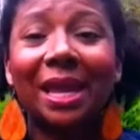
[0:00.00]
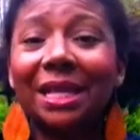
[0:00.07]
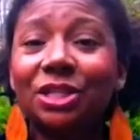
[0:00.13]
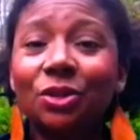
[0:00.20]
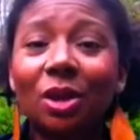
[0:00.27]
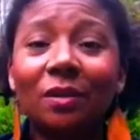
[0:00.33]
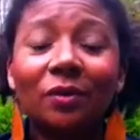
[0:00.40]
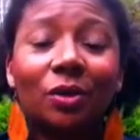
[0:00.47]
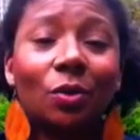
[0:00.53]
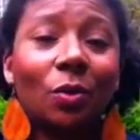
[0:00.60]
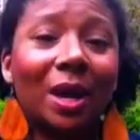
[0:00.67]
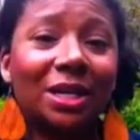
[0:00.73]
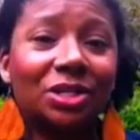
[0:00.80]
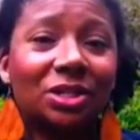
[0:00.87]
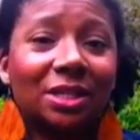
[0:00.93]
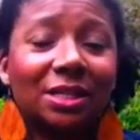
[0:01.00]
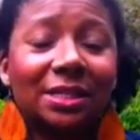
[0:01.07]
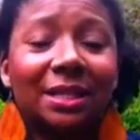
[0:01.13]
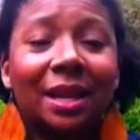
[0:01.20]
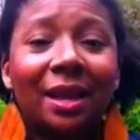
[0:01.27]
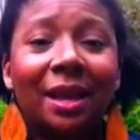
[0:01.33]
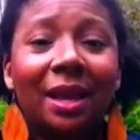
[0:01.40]
answer all of your
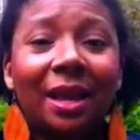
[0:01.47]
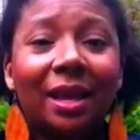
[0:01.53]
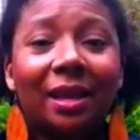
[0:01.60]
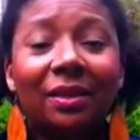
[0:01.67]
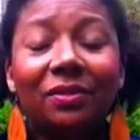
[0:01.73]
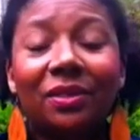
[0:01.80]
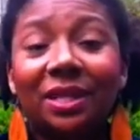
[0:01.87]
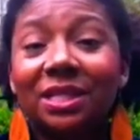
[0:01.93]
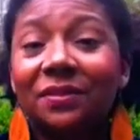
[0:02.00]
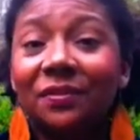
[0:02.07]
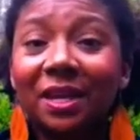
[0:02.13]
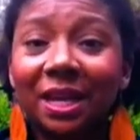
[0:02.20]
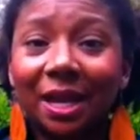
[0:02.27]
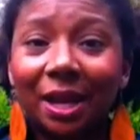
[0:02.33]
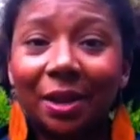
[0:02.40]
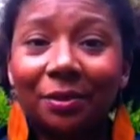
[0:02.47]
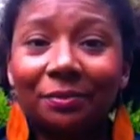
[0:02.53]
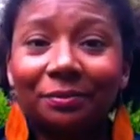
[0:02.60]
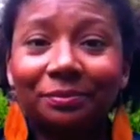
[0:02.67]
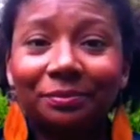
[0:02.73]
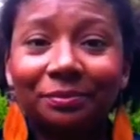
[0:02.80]
questions in this video.